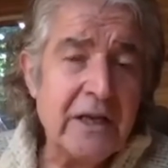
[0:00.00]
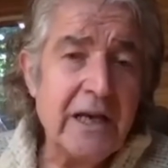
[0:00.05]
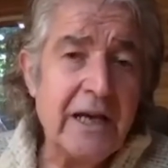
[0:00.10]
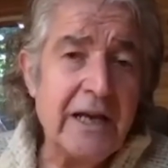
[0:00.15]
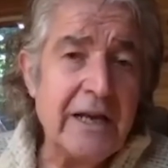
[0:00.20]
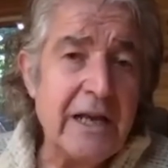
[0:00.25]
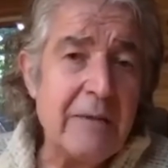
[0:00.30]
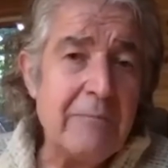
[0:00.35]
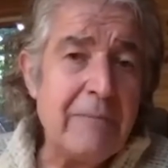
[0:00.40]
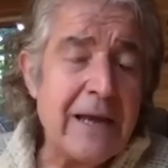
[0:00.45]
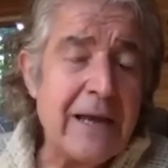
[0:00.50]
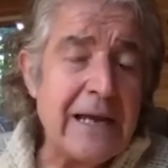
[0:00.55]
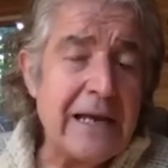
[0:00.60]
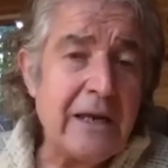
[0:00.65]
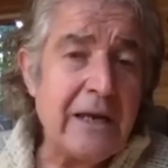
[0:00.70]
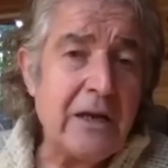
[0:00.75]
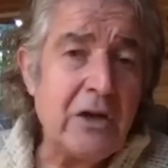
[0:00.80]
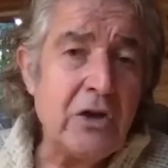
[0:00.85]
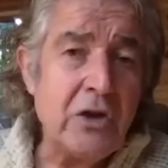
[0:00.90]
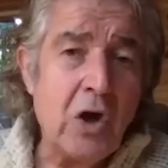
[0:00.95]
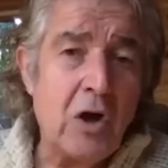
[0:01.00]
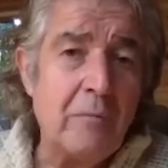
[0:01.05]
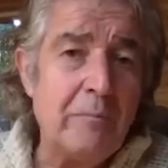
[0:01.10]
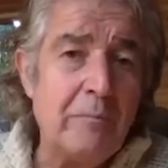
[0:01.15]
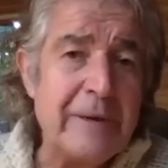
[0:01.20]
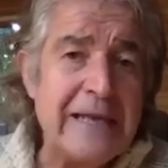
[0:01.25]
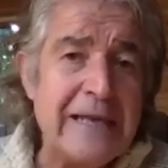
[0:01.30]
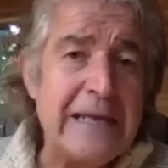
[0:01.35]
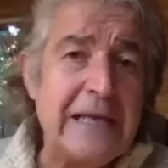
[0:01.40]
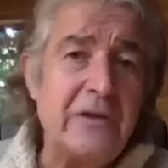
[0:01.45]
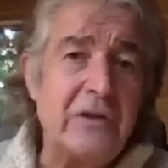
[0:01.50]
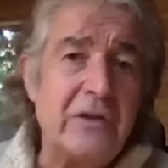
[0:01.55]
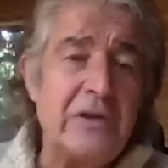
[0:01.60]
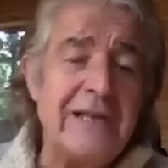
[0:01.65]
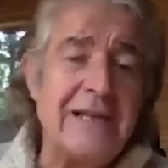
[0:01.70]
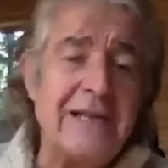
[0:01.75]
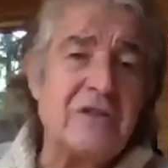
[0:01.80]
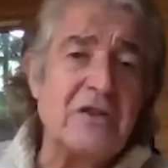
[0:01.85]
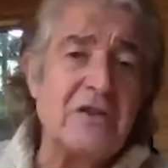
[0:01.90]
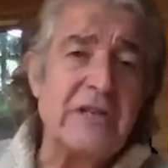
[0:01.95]
And it may not be that
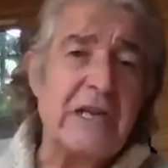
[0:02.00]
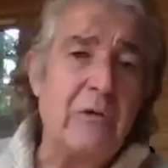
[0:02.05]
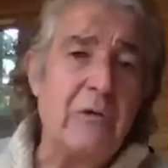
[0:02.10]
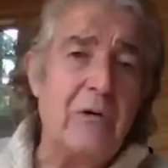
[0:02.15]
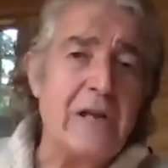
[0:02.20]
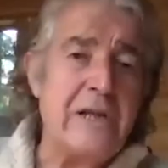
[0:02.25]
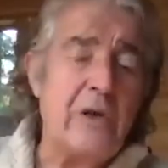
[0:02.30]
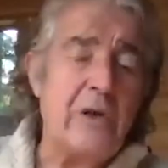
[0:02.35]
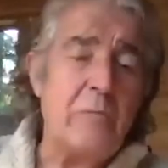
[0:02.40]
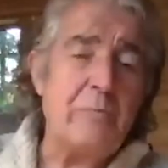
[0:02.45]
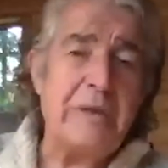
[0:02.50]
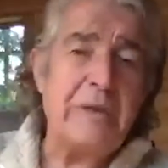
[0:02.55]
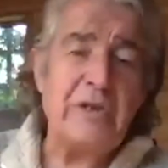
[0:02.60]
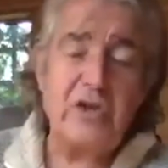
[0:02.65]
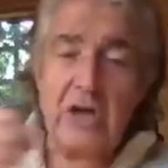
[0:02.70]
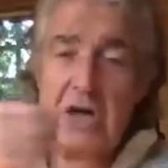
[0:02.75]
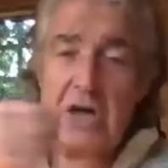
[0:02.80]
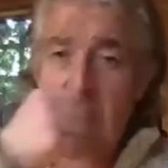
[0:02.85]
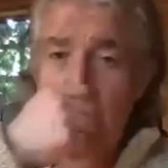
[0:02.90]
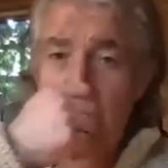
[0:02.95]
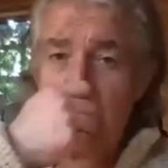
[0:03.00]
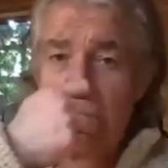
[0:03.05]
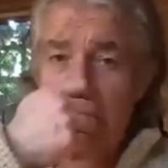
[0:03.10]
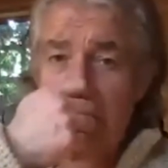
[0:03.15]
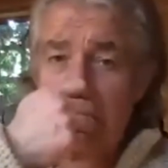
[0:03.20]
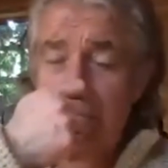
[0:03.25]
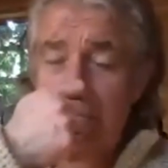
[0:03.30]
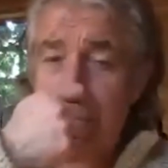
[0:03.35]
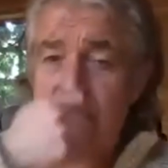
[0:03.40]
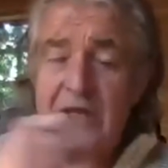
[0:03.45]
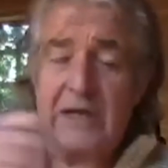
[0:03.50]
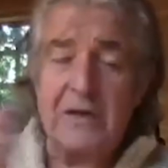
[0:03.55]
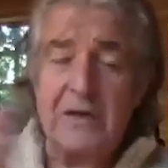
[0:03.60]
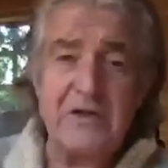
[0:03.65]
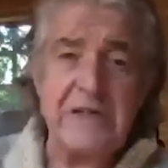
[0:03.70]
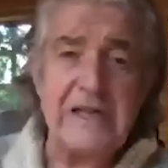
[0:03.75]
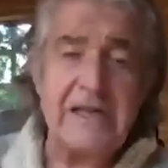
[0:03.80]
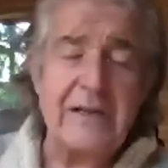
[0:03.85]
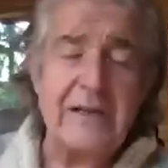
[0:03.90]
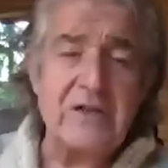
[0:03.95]
necessarily you'd be charging for those
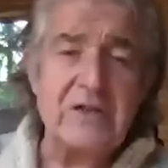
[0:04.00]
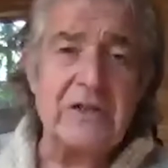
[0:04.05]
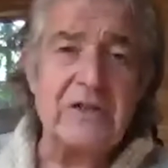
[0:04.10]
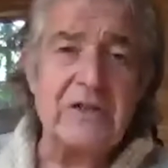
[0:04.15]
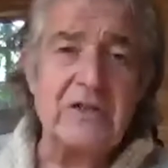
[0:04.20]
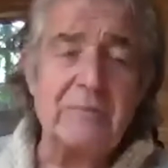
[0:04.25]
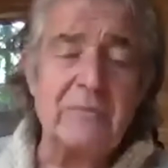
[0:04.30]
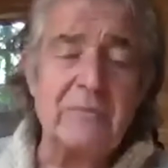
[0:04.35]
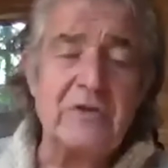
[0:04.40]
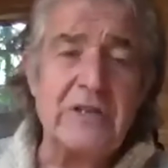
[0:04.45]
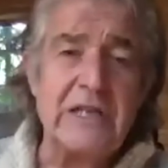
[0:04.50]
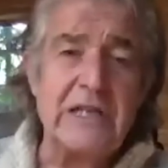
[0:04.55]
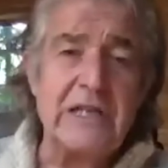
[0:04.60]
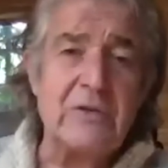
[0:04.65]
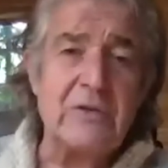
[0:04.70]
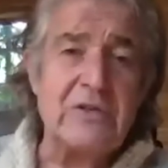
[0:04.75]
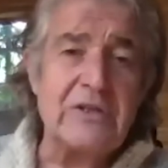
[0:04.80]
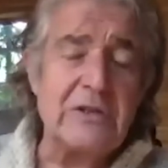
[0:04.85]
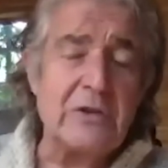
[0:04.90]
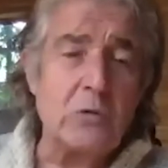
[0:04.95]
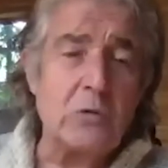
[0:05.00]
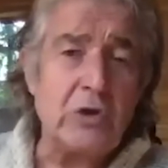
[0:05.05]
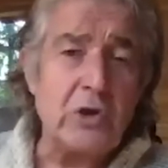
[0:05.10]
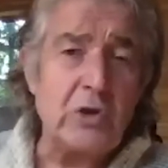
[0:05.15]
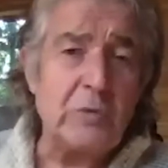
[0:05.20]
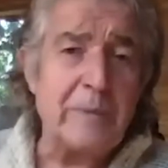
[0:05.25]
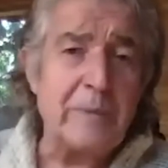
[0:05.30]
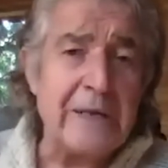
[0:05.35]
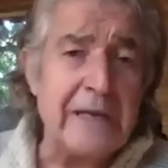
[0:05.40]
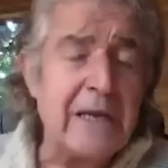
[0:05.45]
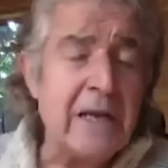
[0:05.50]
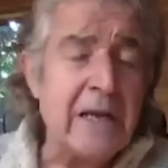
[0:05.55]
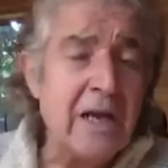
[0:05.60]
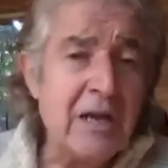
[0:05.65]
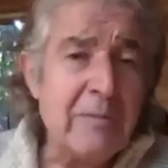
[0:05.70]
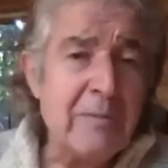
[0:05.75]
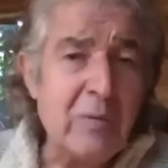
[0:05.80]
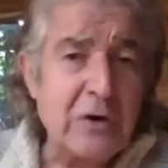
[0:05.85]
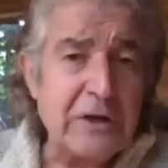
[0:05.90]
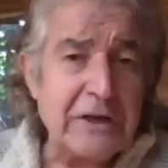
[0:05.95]
ecosystem services or you'd be
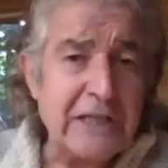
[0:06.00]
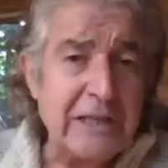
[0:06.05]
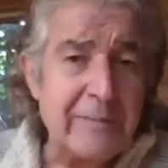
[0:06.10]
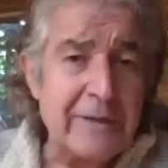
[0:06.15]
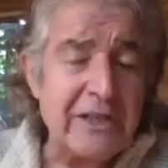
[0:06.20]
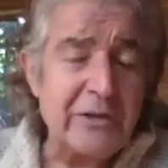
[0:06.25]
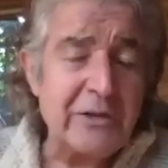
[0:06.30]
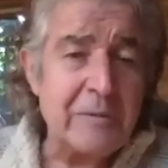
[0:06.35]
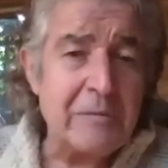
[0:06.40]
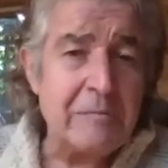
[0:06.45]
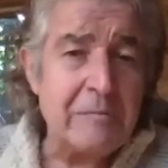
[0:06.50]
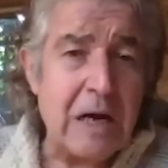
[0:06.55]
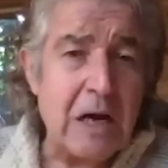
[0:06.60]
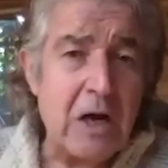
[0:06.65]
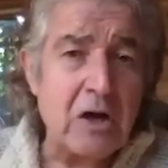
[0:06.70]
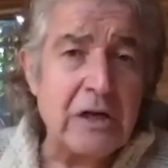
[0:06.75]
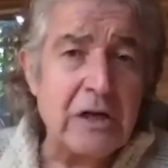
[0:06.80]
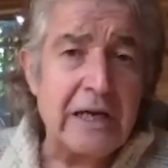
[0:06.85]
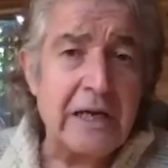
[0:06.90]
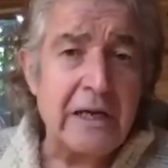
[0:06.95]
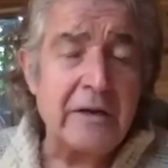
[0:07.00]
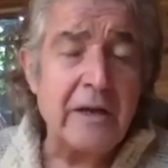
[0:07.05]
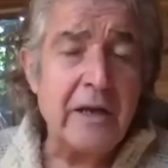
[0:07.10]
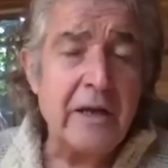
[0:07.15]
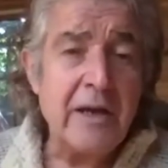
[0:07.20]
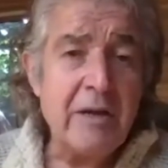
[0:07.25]
putting them into a market,